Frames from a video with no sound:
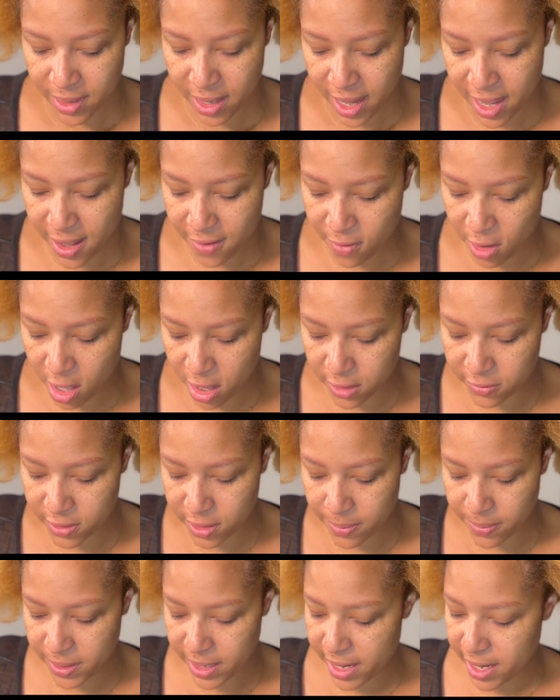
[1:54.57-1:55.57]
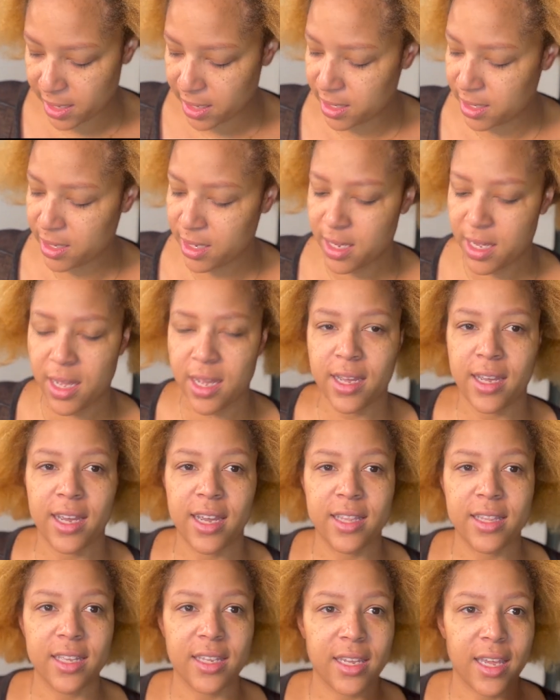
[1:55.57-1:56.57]
I have all of it in black.
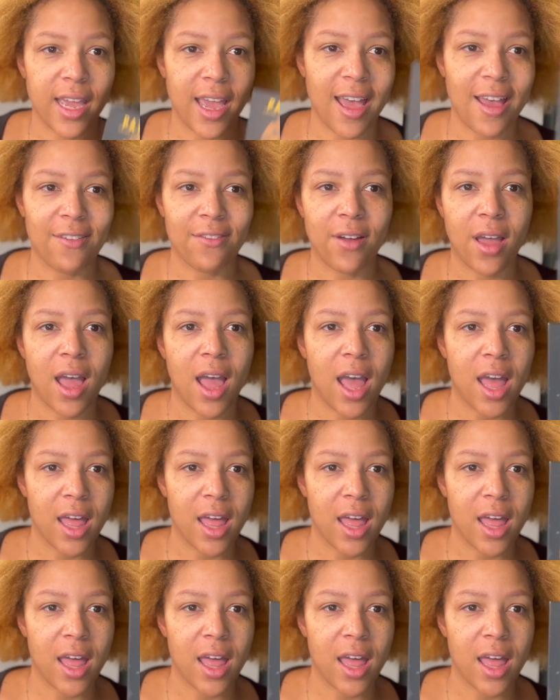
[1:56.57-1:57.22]
And then they have